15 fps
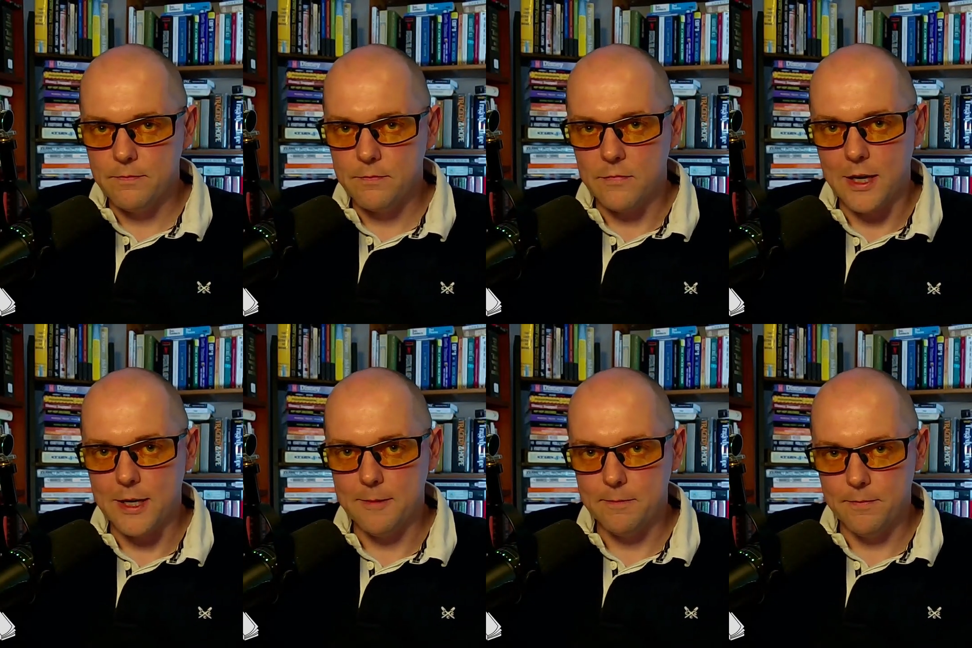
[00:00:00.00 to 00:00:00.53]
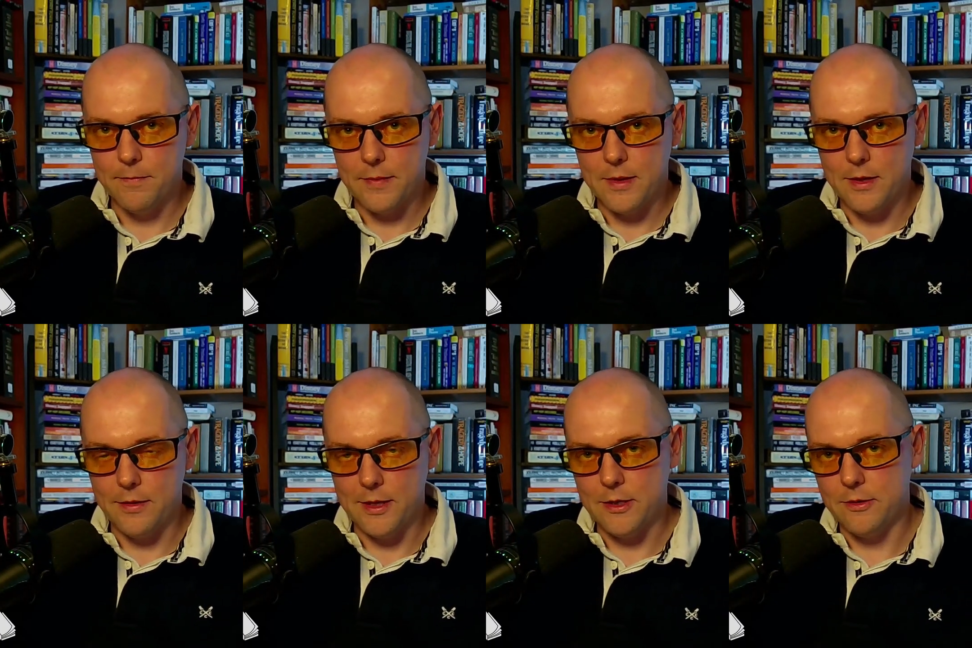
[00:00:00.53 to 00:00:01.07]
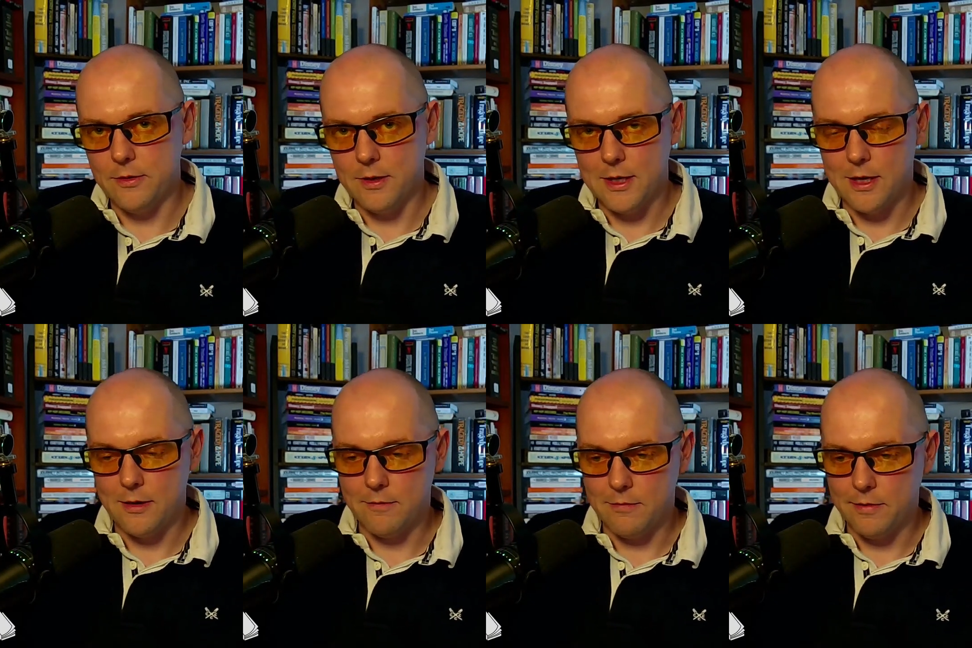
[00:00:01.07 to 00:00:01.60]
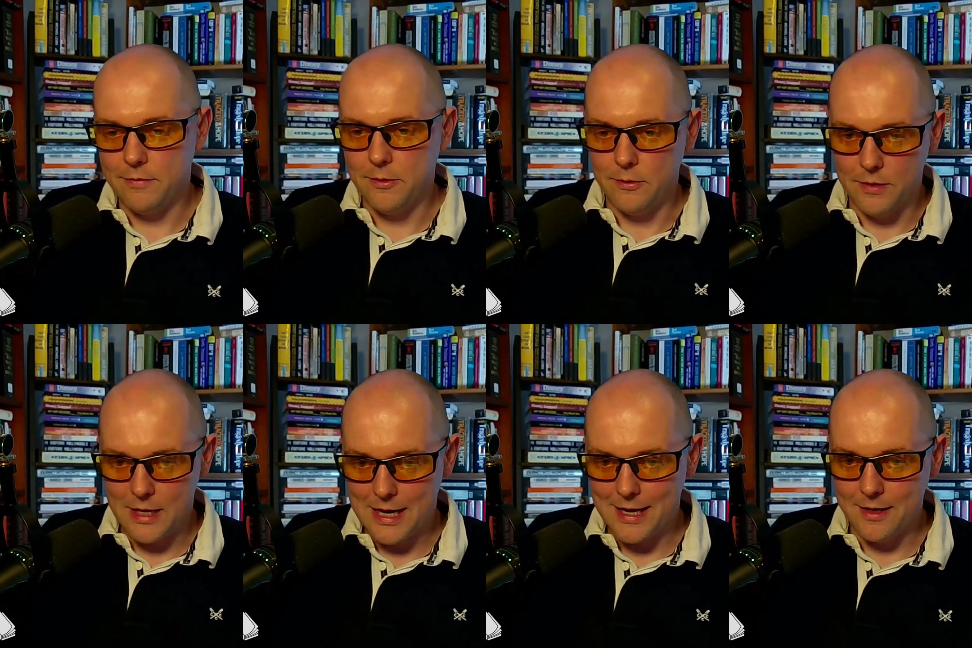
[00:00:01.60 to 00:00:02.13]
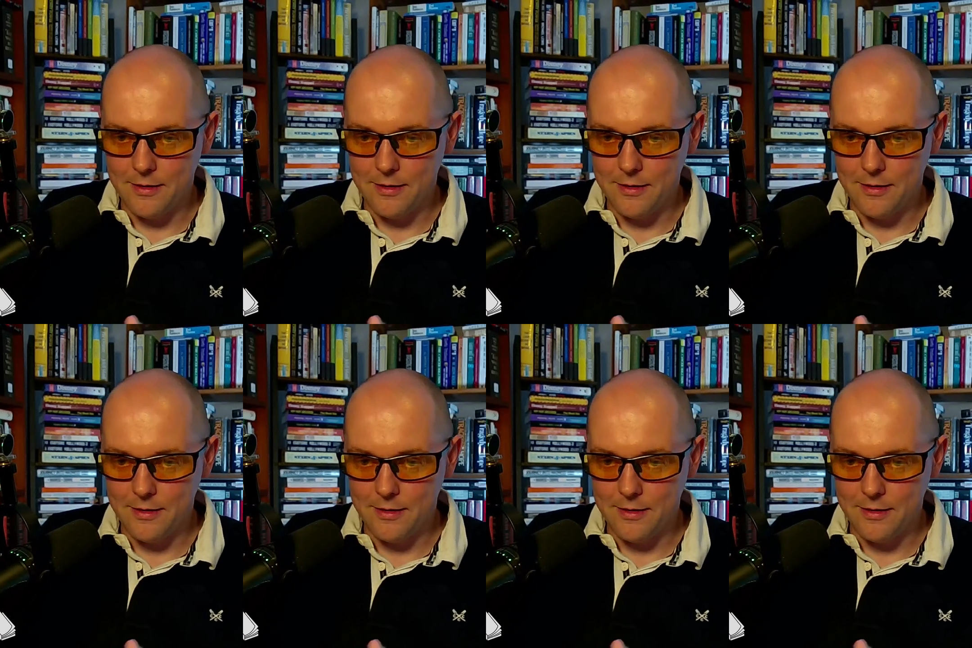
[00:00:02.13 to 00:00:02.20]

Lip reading: right? And then you can kind of refute that.